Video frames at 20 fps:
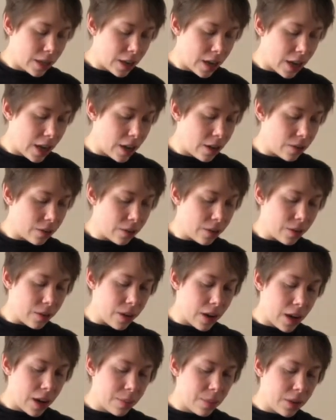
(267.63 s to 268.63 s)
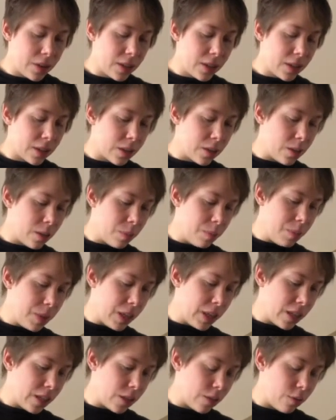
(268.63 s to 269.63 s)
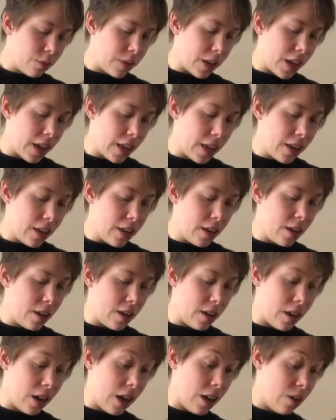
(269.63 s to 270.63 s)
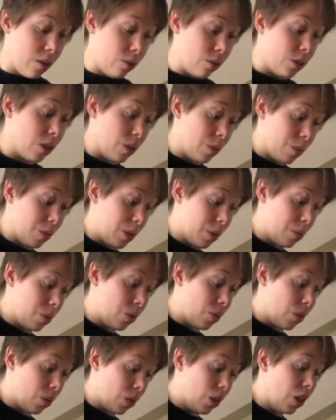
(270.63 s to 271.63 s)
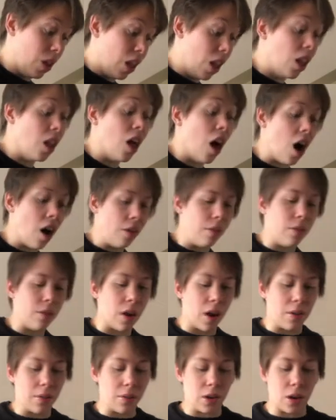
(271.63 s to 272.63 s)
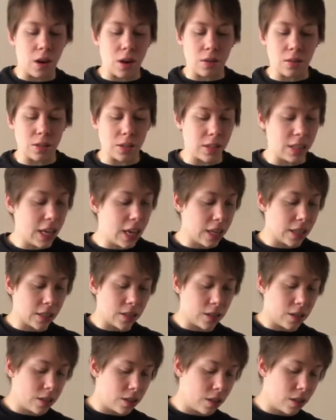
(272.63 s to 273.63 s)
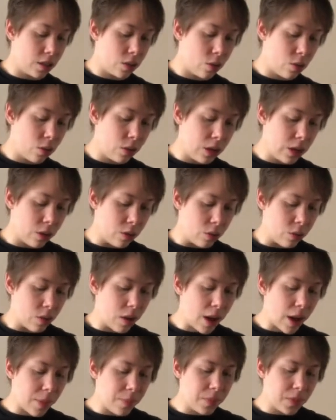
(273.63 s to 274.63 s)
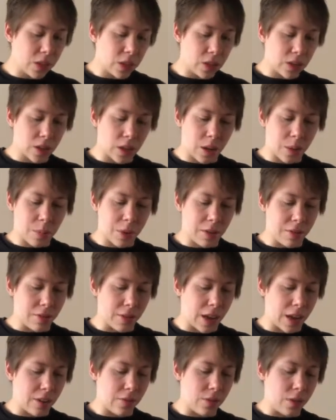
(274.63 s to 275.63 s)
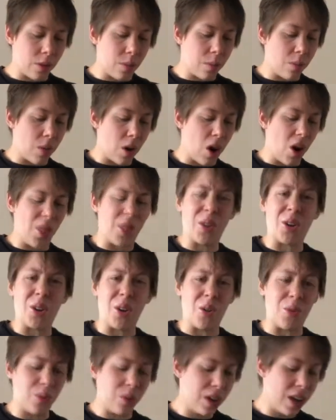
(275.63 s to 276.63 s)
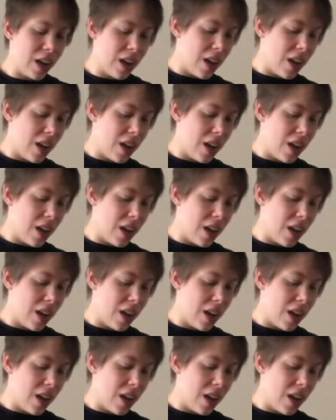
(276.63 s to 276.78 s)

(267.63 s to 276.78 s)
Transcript: I don't know, I'm not the biggest fan. I know some people love avocados, and that's totally cool. I'm just not a big fan of them on their own.